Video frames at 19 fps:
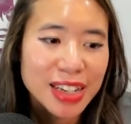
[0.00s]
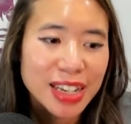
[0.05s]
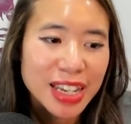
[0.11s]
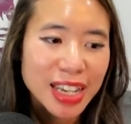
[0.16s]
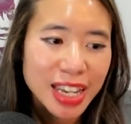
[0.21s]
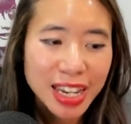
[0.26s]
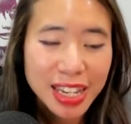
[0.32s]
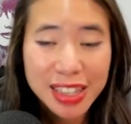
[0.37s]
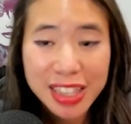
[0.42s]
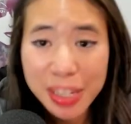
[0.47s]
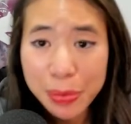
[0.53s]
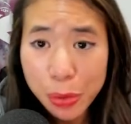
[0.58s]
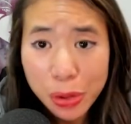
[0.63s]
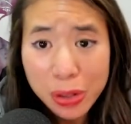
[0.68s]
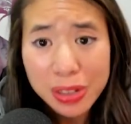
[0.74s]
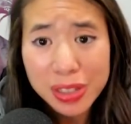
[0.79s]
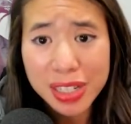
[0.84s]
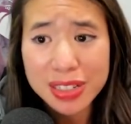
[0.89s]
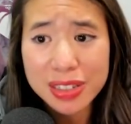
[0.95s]
And they more
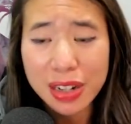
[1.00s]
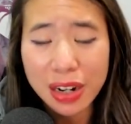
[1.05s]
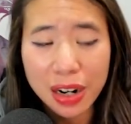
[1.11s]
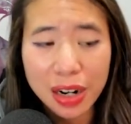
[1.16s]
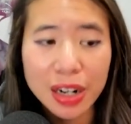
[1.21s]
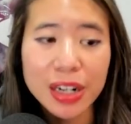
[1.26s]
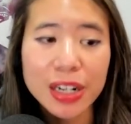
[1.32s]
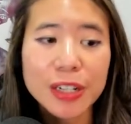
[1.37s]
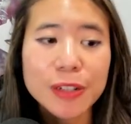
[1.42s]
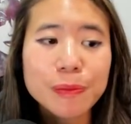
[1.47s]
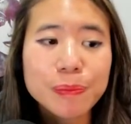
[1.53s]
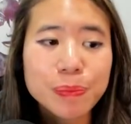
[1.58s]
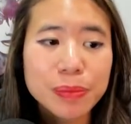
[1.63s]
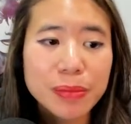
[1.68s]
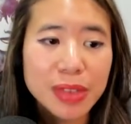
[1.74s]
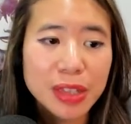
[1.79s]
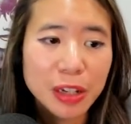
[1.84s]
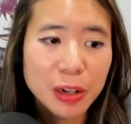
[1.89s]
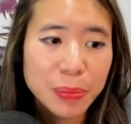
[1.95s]
or less are.
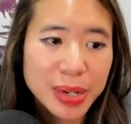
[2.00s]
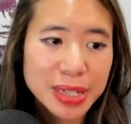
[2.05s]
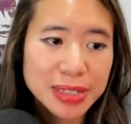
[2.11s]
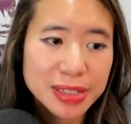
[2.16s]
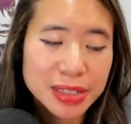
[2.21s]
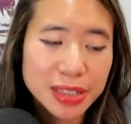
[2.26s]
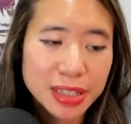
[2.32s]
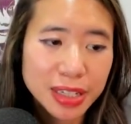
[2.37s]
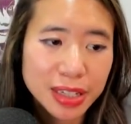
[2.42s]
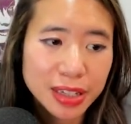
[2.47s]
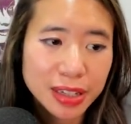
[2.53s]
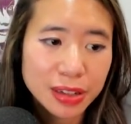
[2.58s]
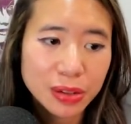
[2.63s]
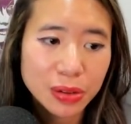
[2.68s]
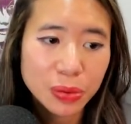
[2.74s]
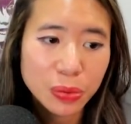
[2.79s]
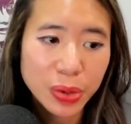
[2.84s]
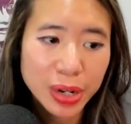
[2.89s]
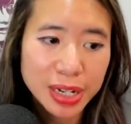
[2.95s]
They're basically
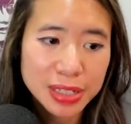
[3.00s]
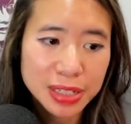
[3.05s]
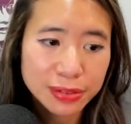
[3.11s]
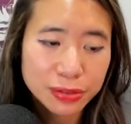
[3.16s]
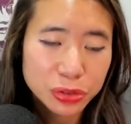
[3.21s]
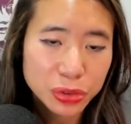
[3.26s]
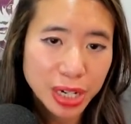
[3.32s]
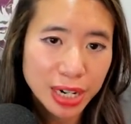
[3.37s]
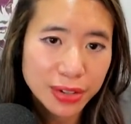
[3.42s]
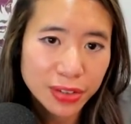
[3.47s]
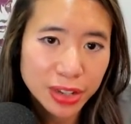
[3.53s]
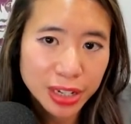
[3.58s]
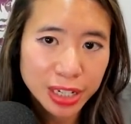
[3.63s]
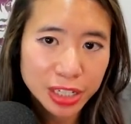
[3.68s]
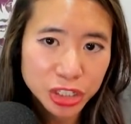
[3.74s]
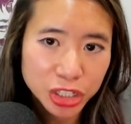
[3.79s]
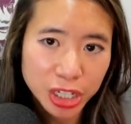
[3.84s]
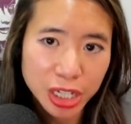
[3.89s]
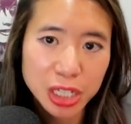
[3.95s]
ways of driving a
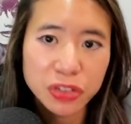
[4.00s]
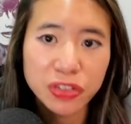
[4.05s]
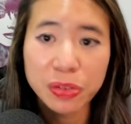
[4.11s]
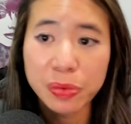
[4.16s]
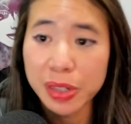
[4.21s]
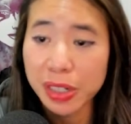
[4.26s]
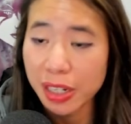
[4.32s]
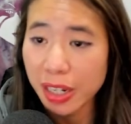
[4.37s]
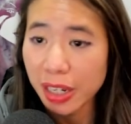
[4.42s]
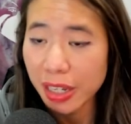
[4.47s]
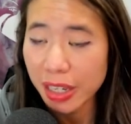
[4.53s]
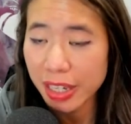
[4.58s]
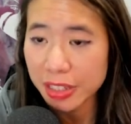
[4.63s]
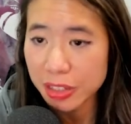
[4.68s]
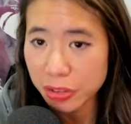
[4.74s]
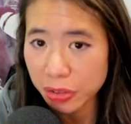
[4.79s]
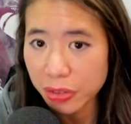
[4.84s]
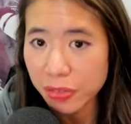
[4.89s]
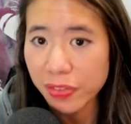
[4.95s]
change from a
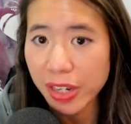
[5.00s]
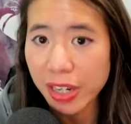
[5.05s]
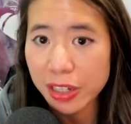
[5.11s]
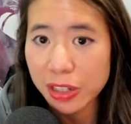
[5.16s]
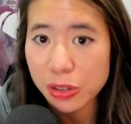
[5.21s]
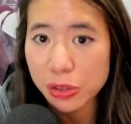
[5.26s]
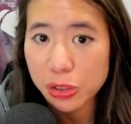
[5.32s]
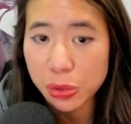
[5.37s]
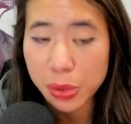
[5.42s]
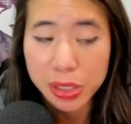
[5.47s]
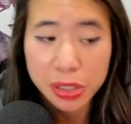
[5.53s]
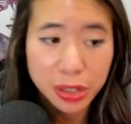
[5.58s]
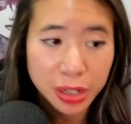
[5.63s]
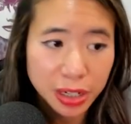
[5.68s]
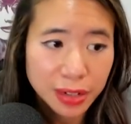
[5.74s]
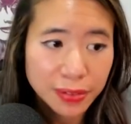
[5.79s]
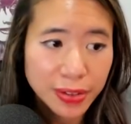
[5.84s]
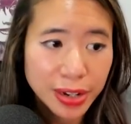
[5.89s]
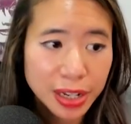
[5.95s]
certain value to a
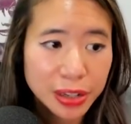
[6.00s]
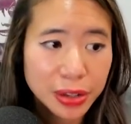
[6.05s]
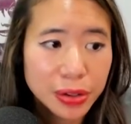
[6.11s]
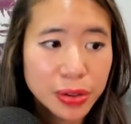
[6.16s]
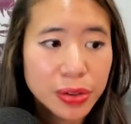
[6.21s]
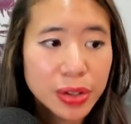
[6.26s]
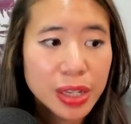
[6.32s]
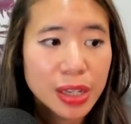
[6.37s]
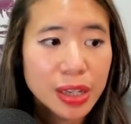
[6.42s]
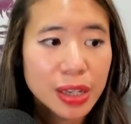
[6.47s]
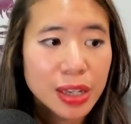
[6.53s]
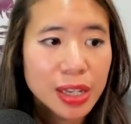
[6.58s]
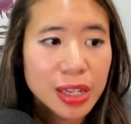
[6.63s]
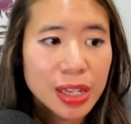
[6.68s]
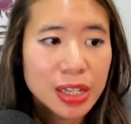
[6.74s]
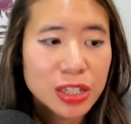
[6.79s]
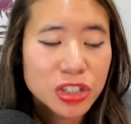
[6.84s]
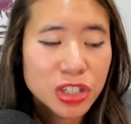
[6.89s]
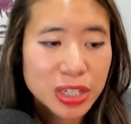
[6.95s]
target value.
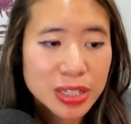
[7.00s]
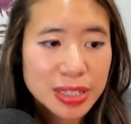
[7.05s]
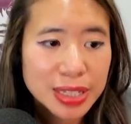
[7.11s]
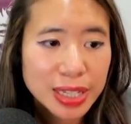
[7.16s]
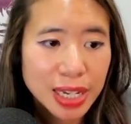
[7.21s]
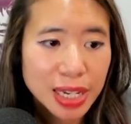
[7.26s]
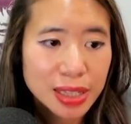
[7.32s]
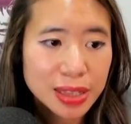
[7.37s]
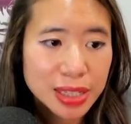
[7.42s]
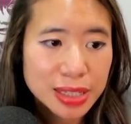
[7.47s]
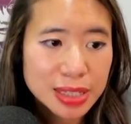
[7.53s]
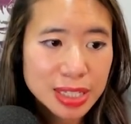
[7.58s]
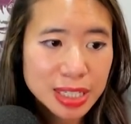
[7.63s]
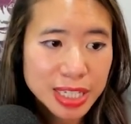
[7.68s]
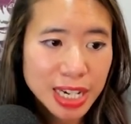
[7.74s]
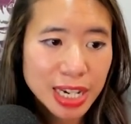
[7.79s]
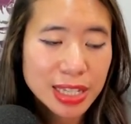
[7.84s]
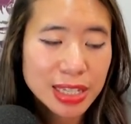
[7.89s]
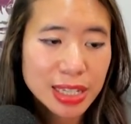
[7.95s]
Just that the
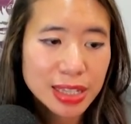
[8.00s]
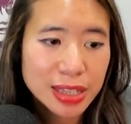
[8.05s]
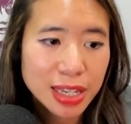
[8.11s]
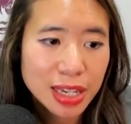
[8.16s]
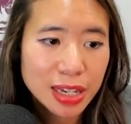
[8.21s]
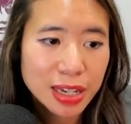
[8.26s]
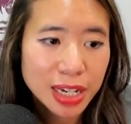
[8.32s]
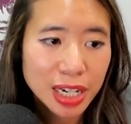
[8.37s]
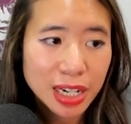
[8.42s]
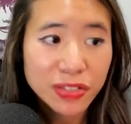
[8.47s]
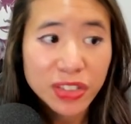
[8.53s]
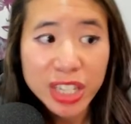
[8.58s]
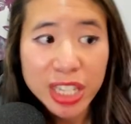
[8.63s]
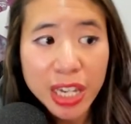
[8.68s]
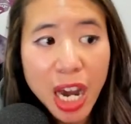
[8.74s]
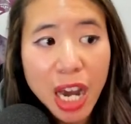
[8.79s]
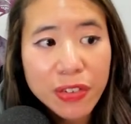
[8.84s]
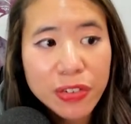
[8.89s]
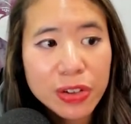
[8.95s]
state that they kind of key
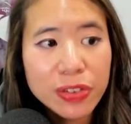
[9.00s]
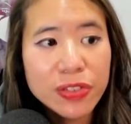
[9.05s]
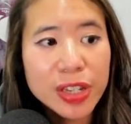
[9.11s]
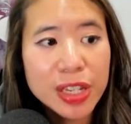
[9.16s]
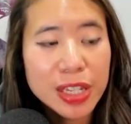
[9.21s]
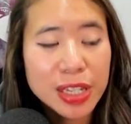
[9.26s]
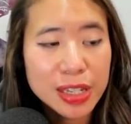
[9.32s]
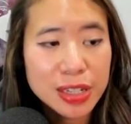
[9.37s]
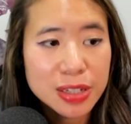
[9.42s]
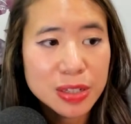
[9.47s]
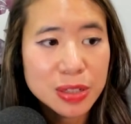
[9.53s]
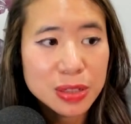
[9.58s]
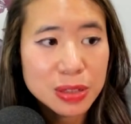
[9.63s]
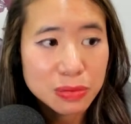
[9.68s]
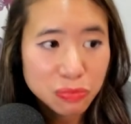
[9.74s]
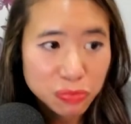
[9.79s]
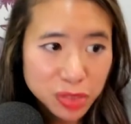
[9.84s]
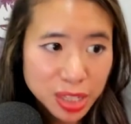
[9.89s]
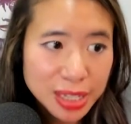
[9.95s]
off of is
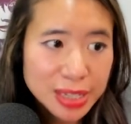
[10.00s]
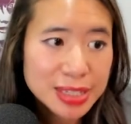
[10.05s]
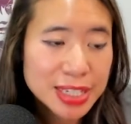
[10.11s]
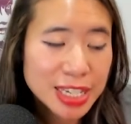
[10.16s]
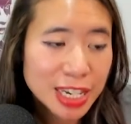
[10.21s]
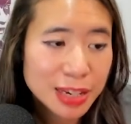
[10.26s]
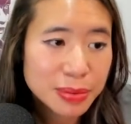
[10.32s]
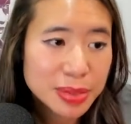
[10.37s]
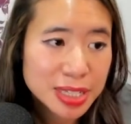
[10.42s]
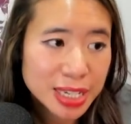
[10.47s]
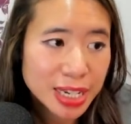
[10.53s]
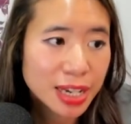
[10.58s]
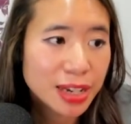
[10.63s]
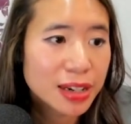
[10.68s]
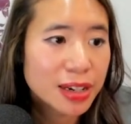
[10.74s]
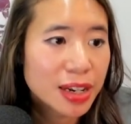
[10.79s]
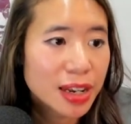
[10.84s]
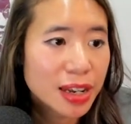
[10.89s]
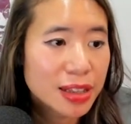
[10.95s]
the same
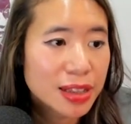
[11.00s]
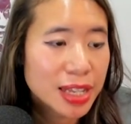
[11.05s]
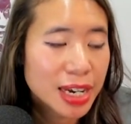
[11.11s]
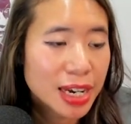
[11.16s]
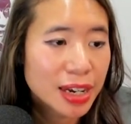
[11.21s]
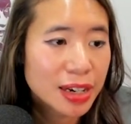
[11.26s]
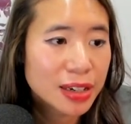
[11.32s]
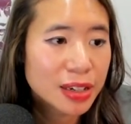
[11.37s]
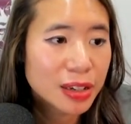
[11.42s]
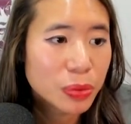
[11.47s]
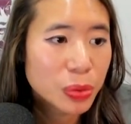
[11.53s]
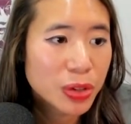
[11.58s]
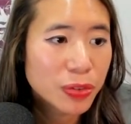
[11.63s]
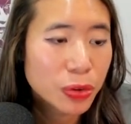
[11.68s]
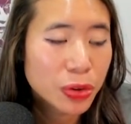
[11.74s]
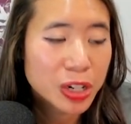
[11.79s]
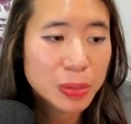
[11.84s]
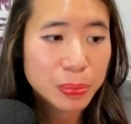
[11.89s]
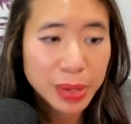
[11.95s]
state that we've
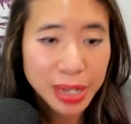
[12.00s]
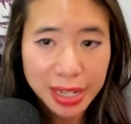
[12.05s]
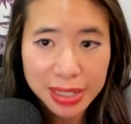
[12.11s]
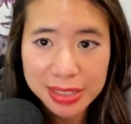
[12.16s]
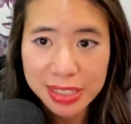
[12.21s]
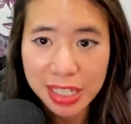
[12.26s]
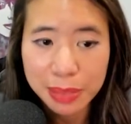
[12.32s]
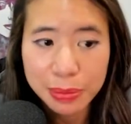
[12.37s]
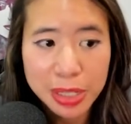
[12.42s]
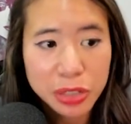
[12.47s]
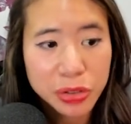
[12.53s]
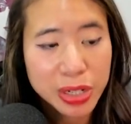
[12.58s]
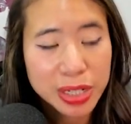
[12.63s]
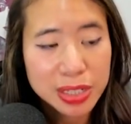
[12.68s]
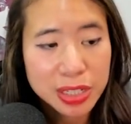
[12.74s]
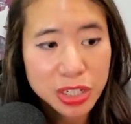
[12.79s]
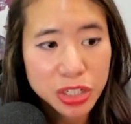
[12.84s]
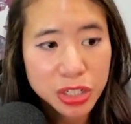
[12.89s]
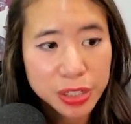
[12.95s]
already passed to update
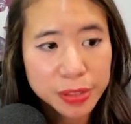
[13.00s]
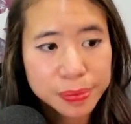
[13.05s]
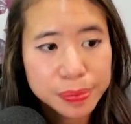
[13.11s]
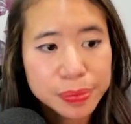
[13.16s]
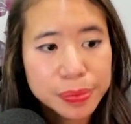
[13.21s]
transition.